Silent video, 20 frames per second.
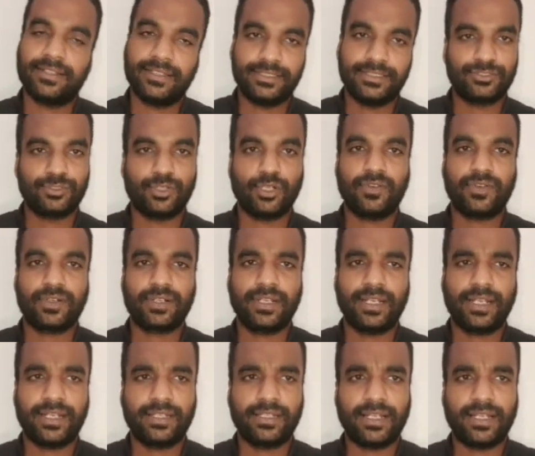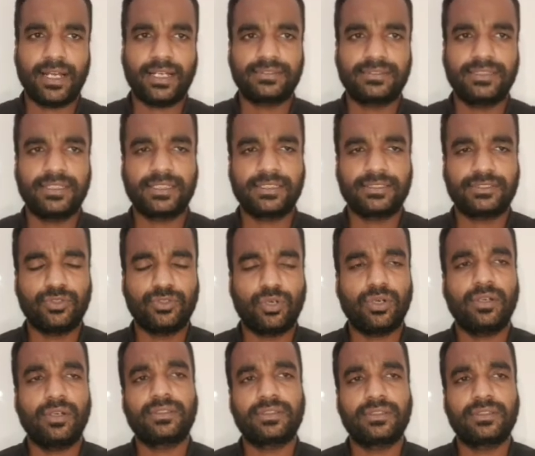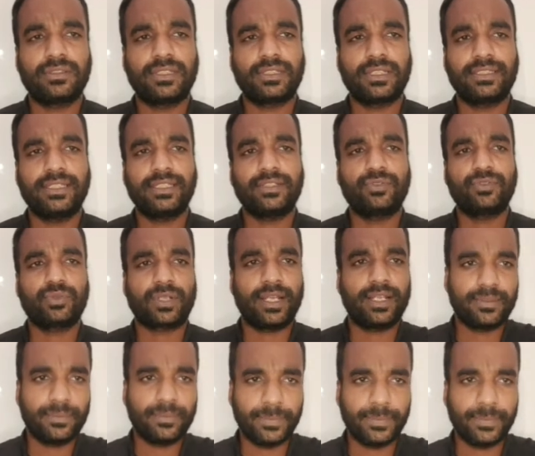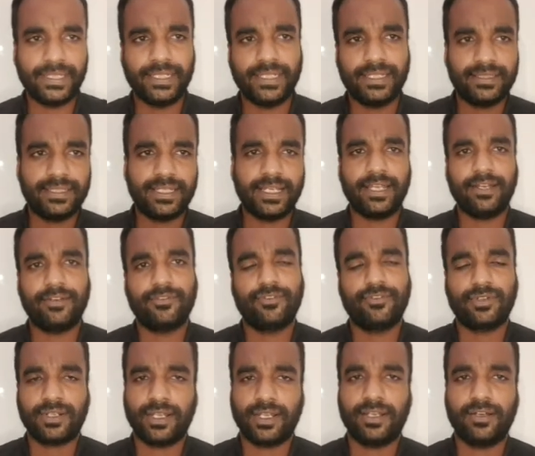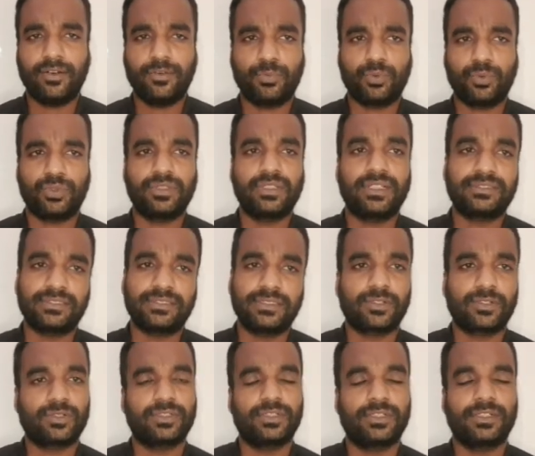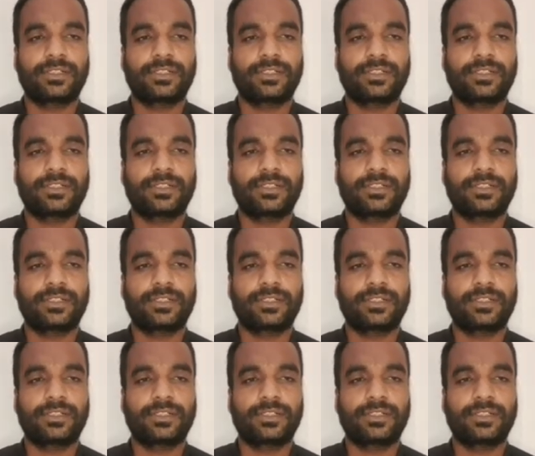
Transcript: It's over, and as there is nothing to write beneath the A4, I have put the 0 there.